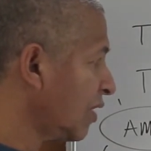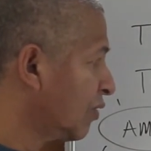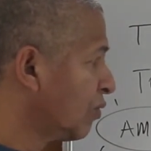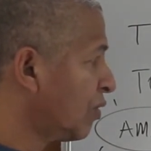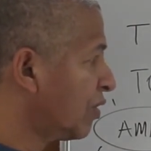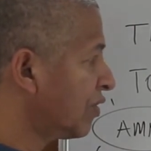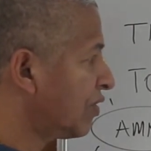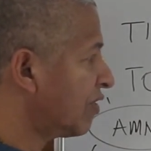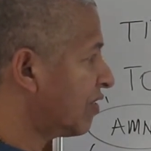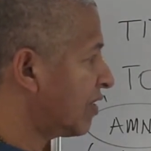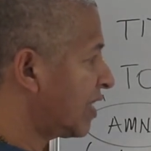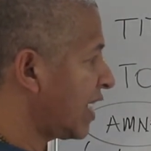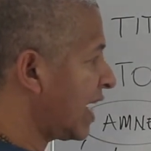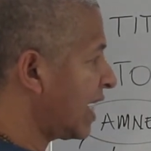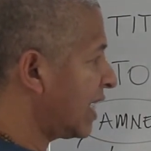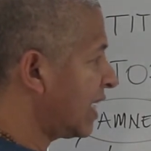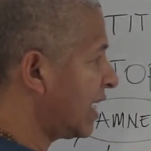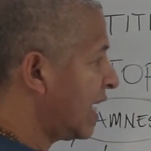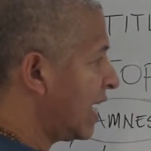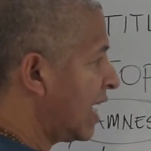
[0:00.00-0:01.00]
to
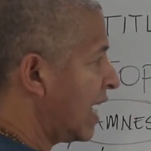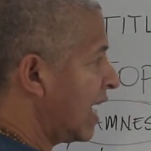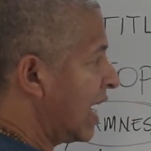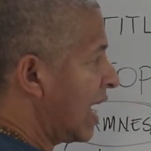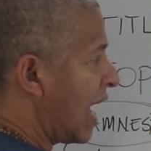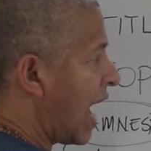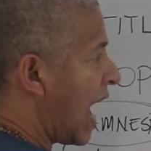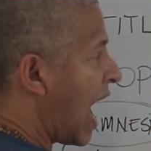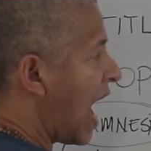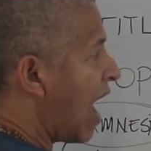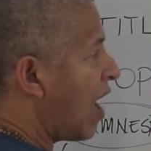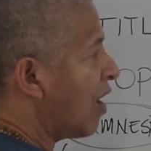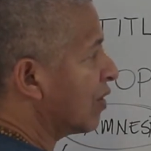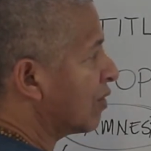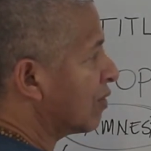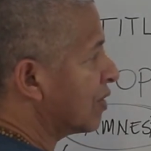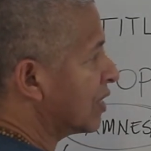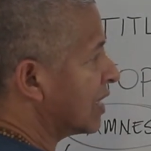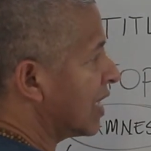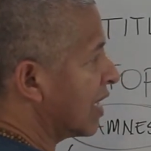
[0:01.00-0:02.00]
understand
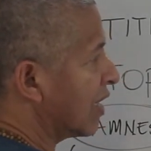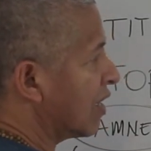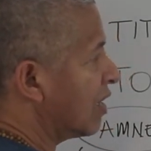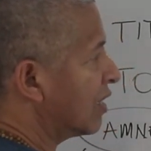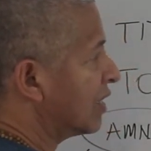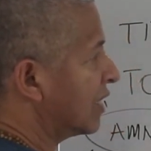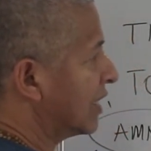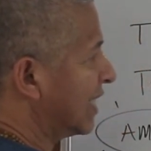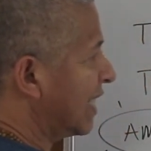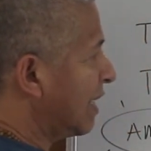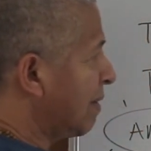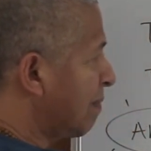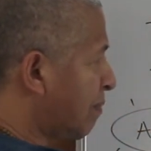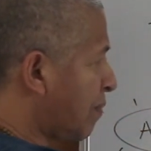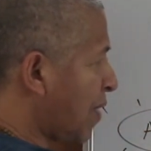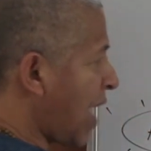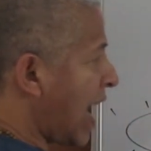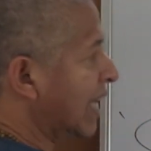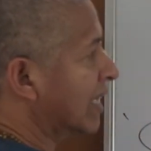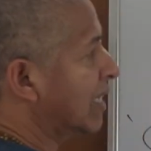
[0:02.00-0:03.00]
how Krishna consciousness in
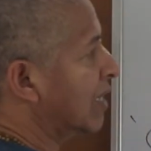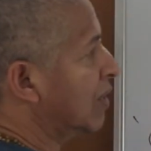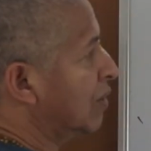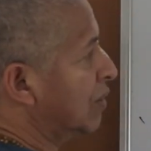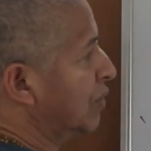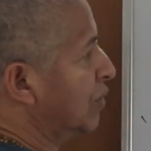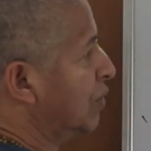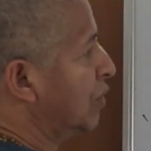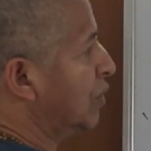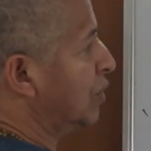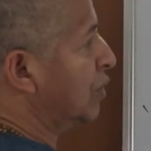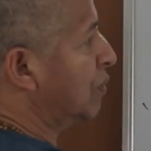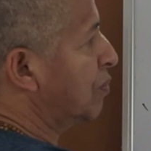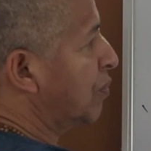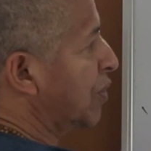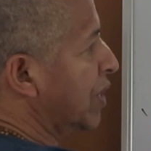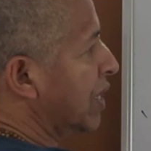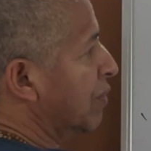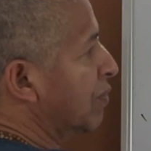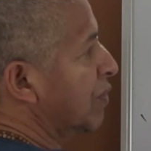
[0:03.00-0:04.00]
practical terms
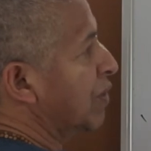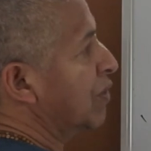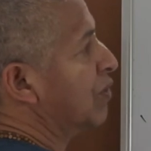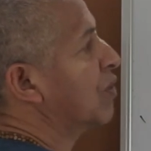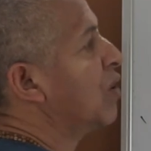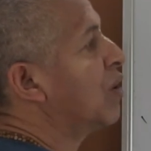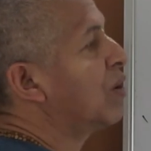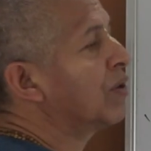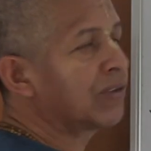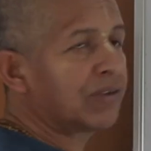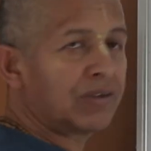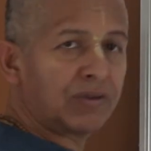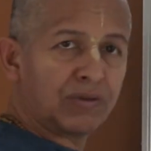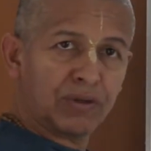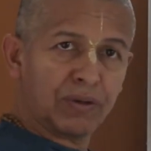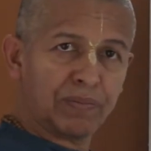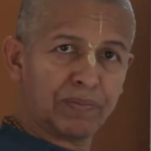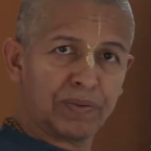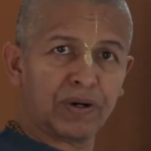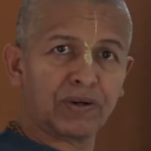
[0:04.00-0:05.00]
bring results to
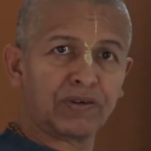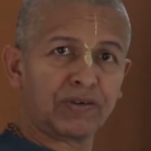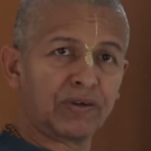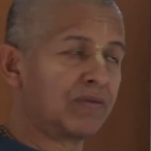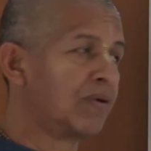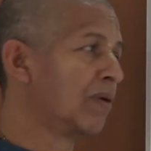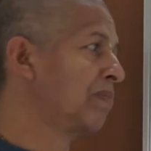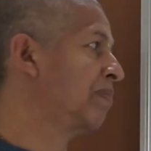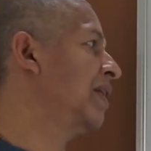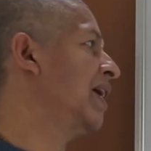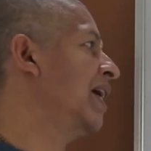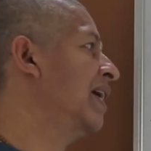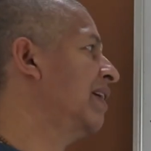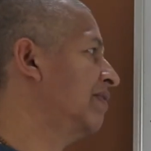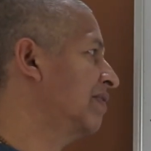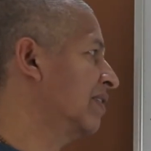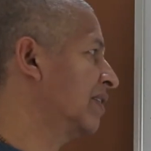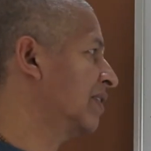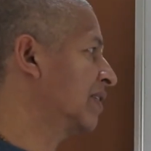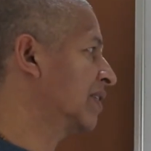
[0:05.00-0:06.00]
the person who
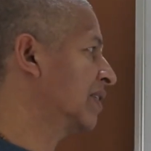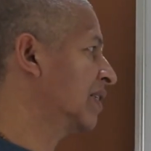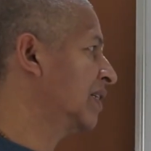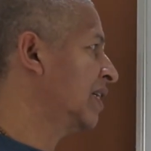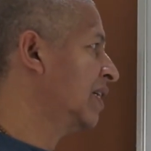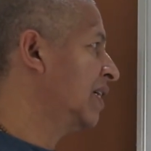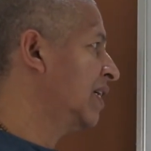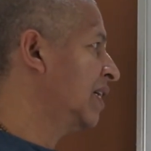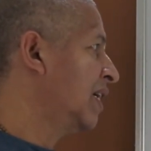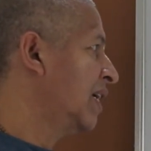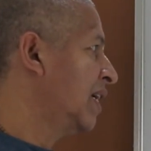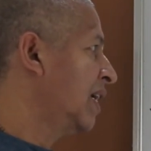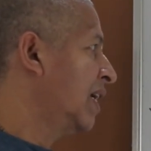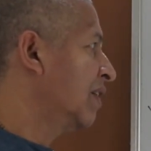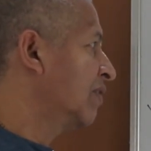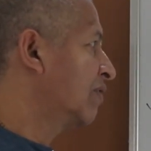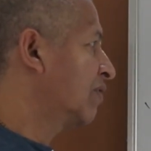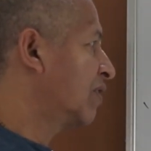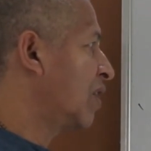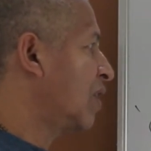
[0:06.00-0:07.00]
applies it.
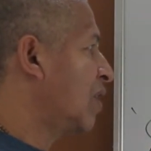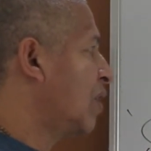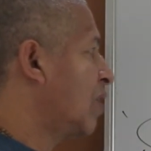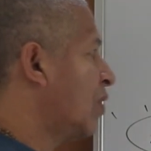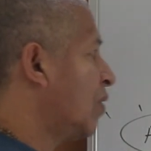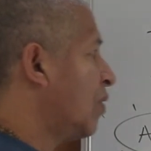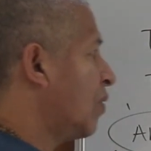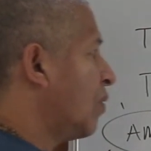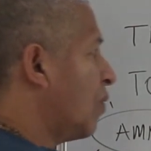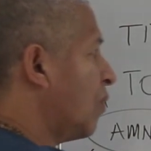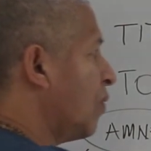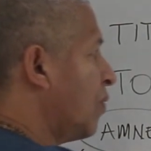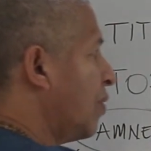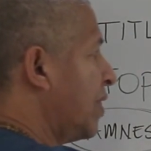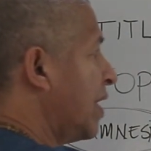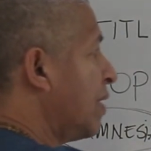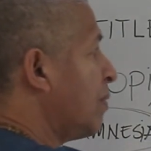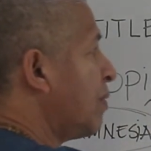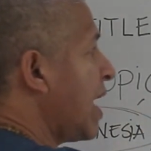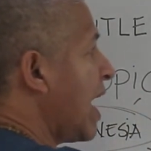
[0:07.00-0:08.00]
So
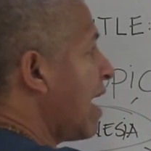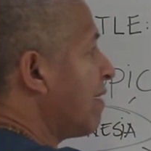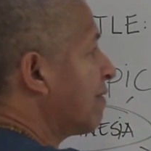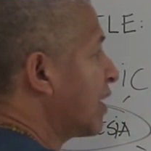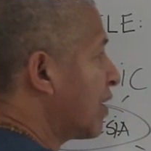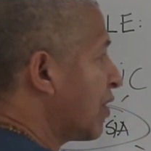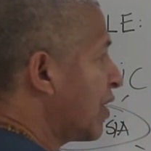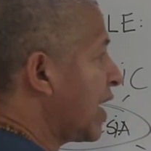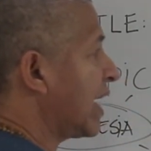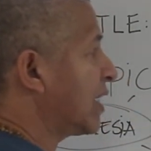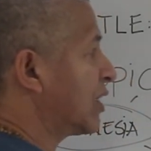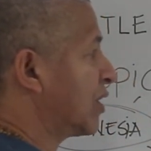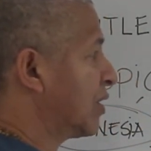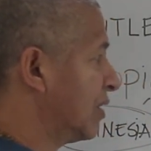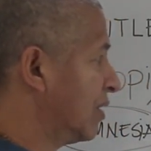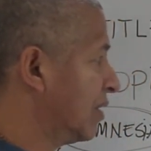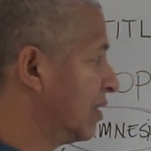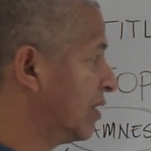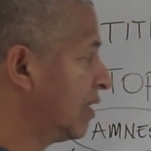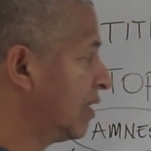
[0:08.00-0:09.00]
then we have the connection.